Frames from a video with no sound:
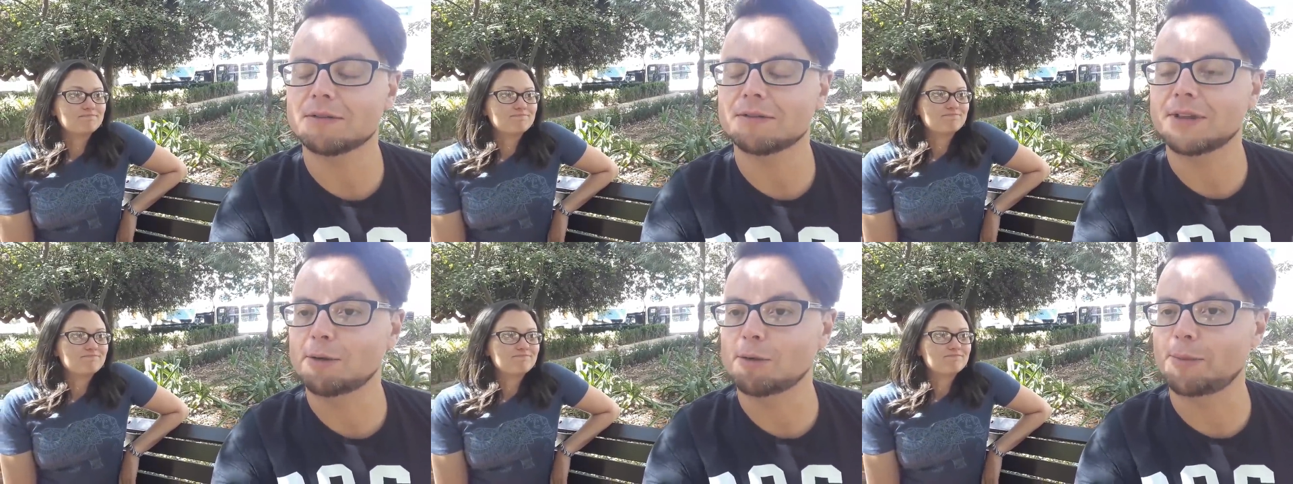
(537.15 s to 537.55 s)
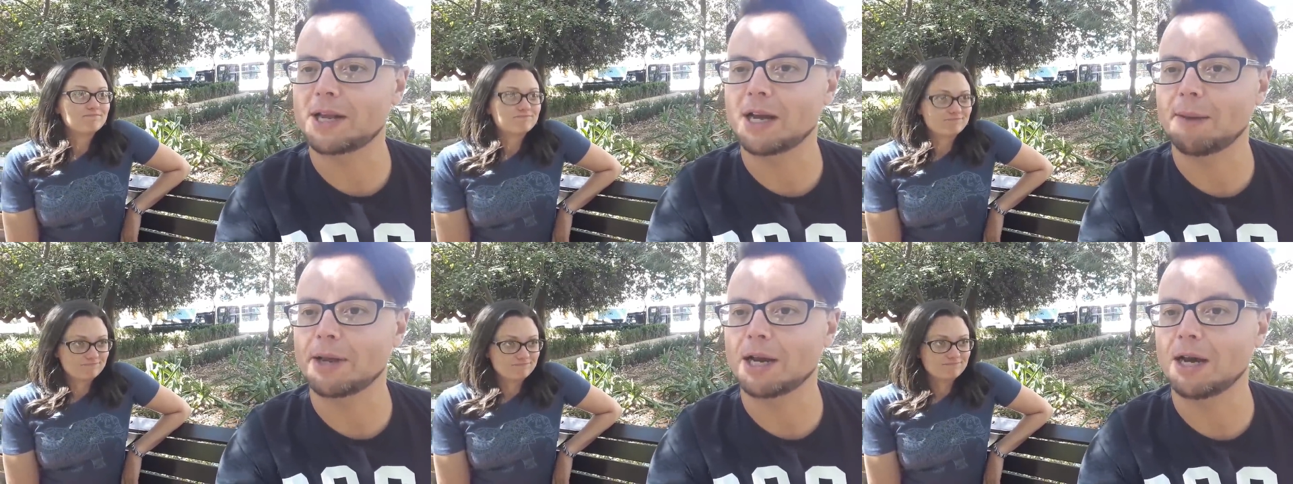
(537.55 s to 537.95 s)
Speaker 1: They will be
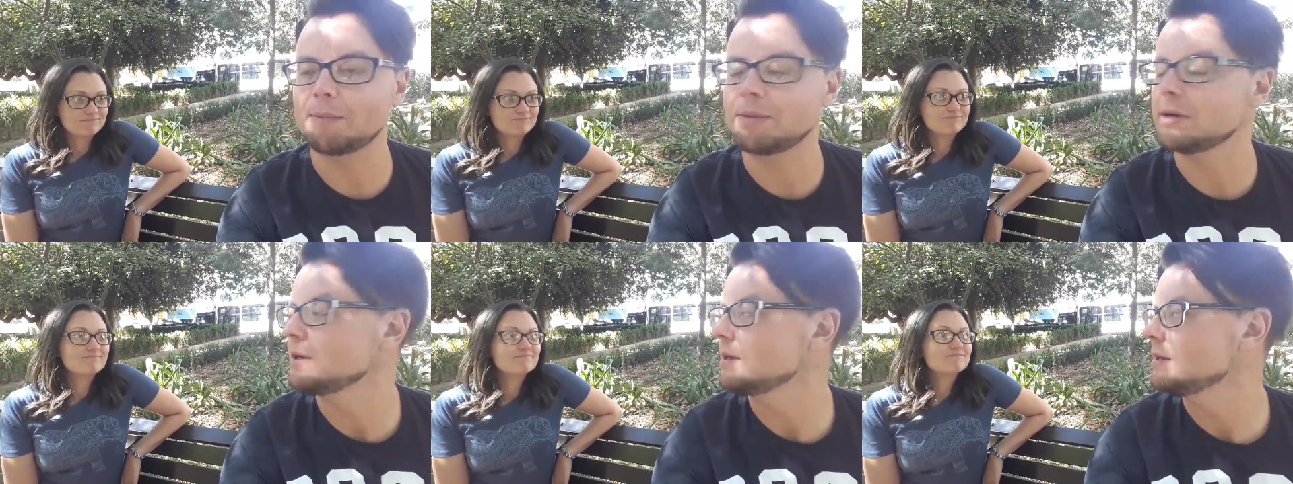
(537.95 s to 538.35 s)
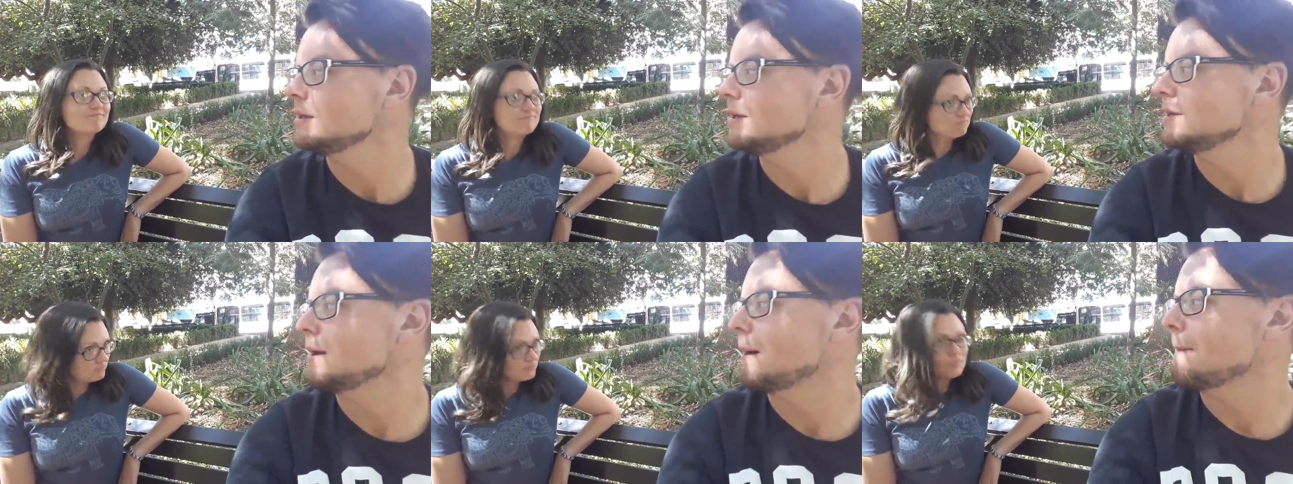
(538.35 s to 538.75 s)
coming up
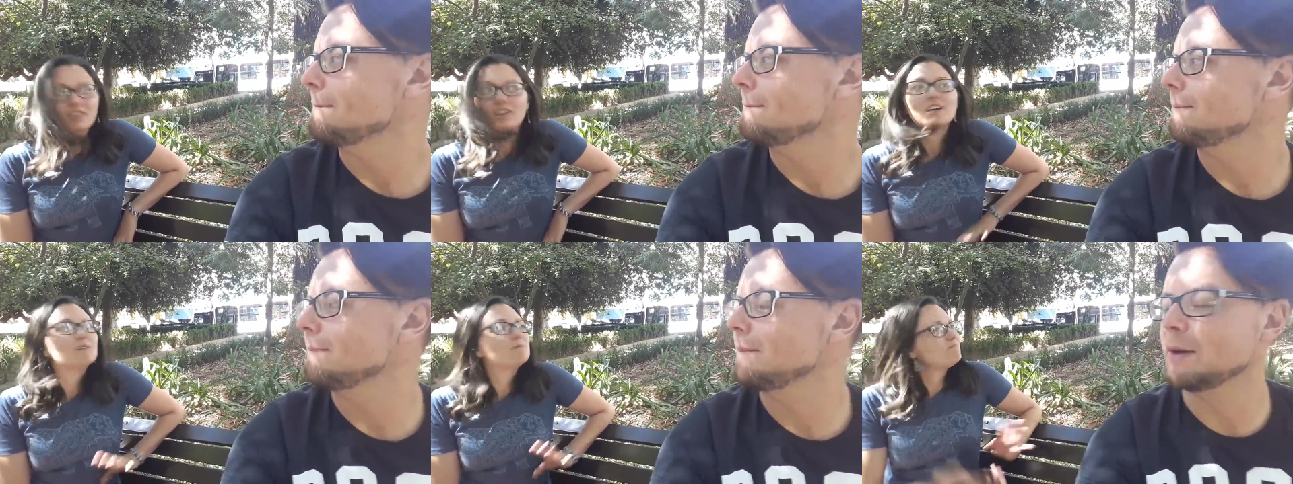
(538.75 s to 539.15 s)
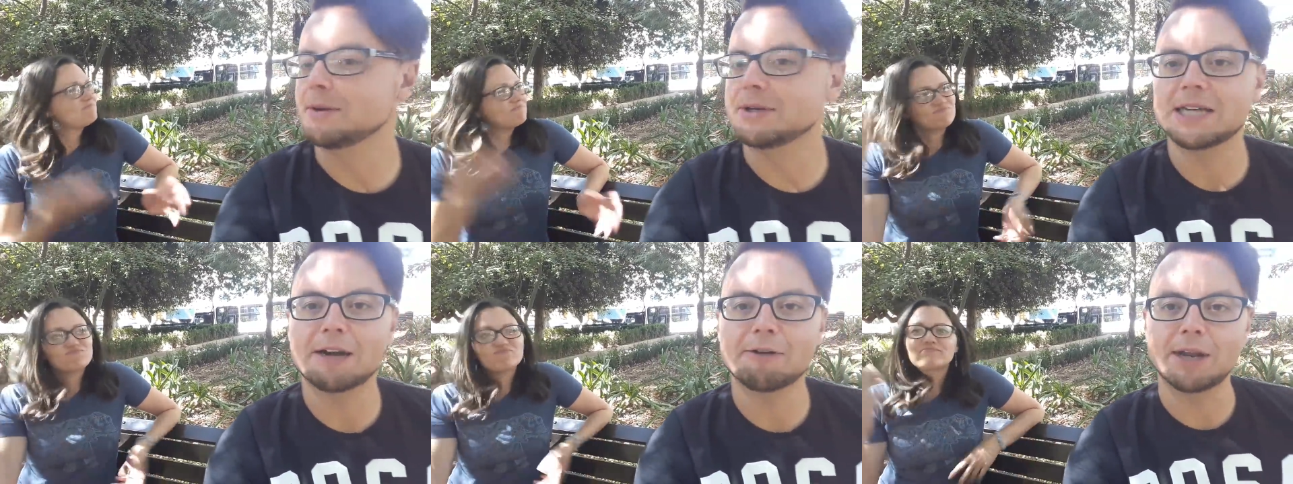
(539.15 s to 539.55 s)

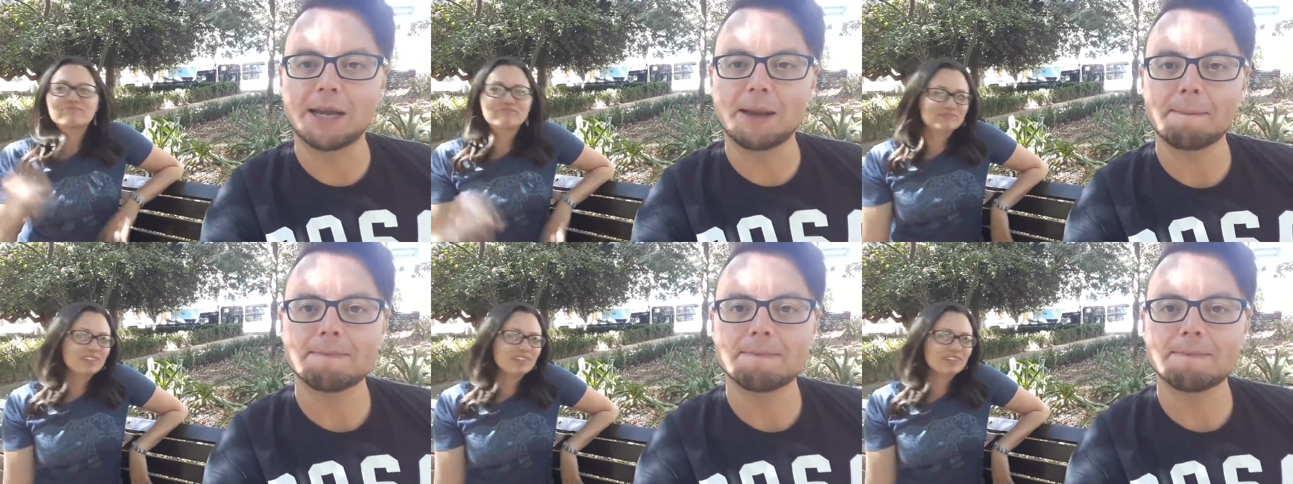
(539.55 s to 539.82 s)
momentarily.